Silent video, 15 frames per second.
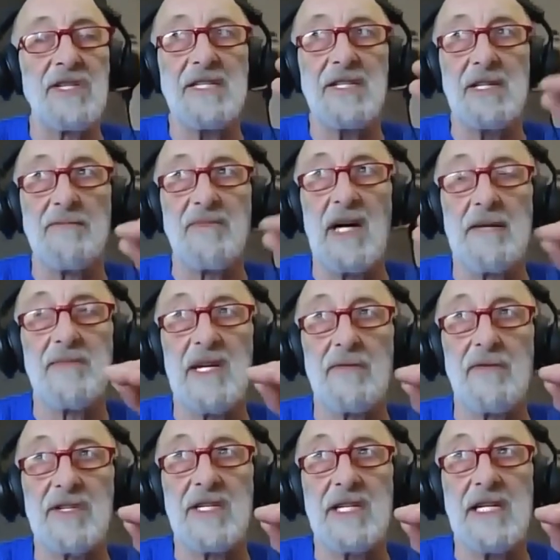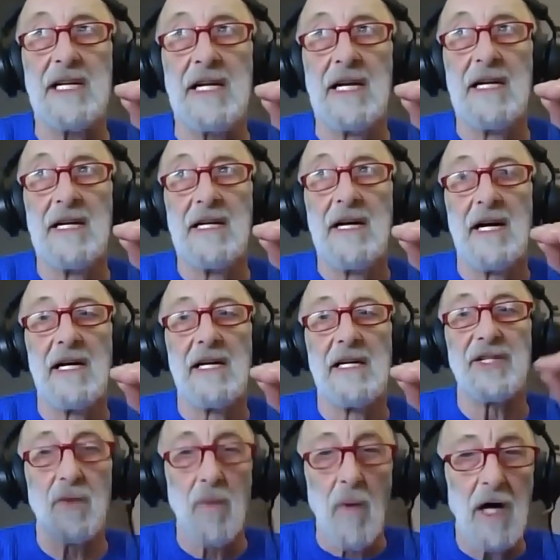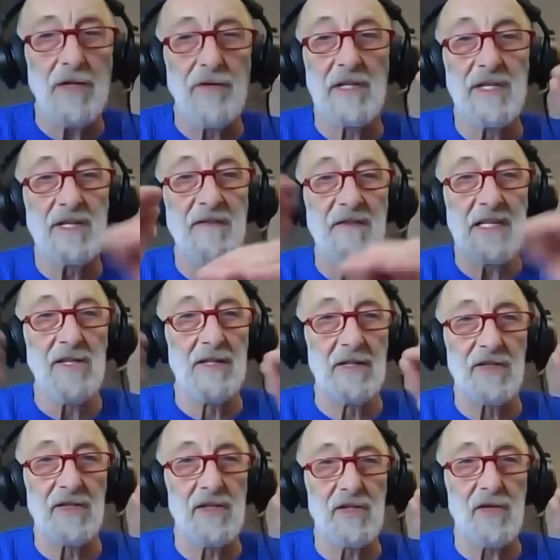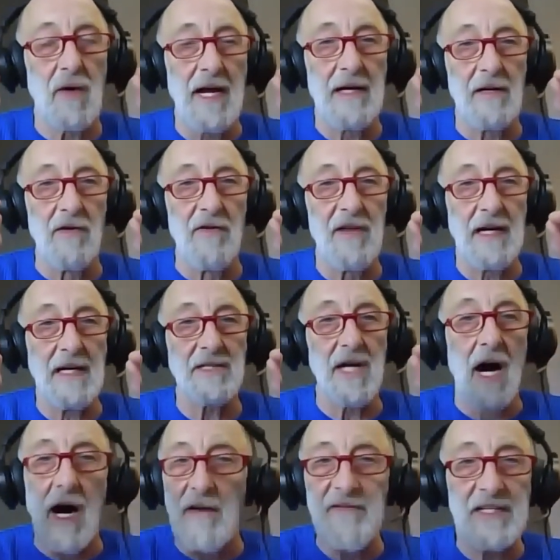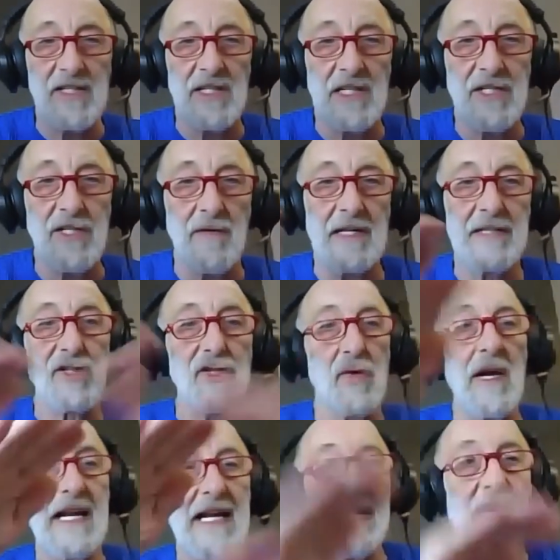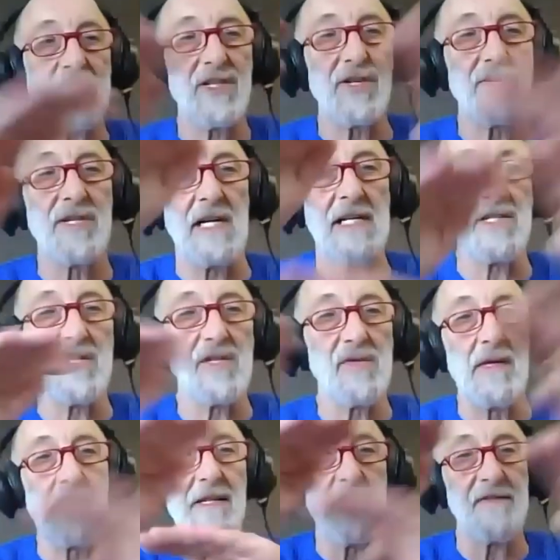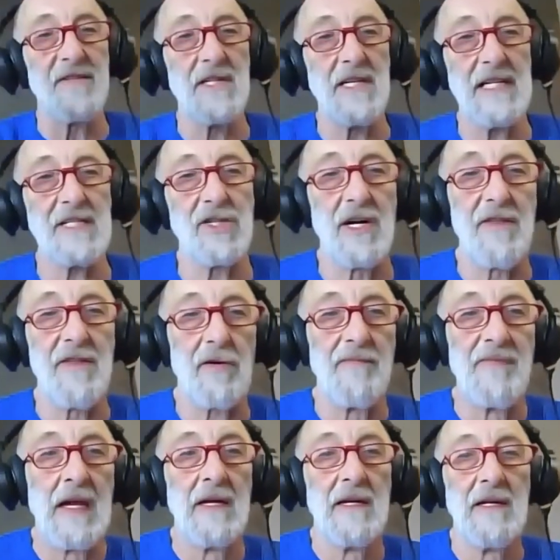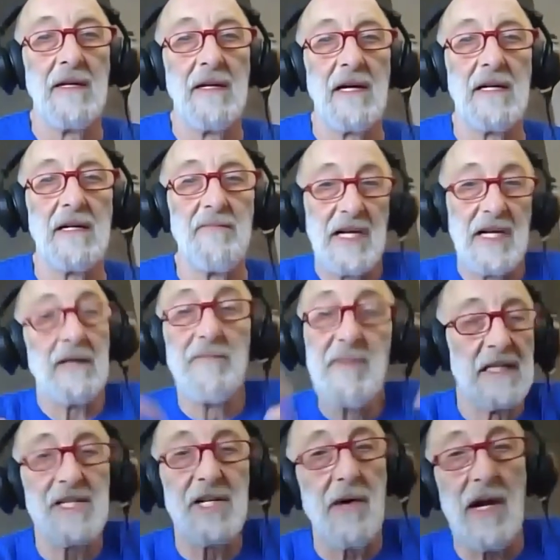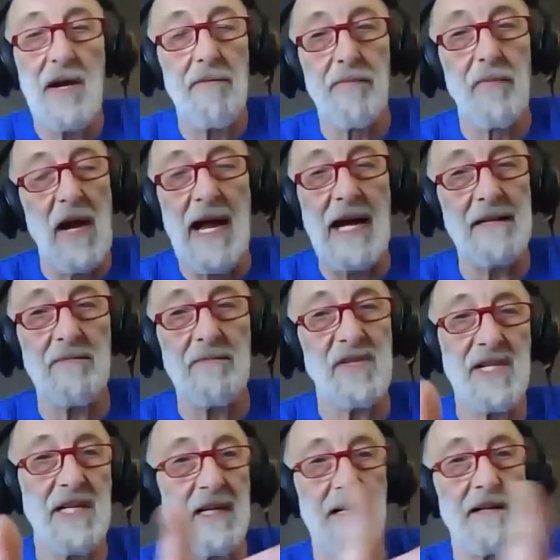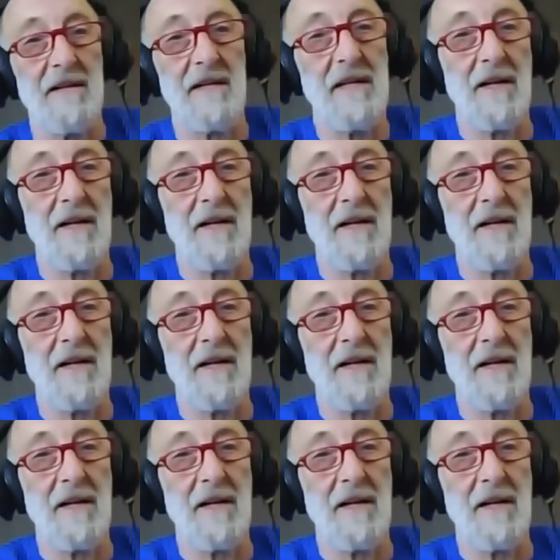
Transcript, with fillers: Sometimes I would see squadrons of these little triangle things, obviously doing training exercises relative to each other. Being a military brat, seeing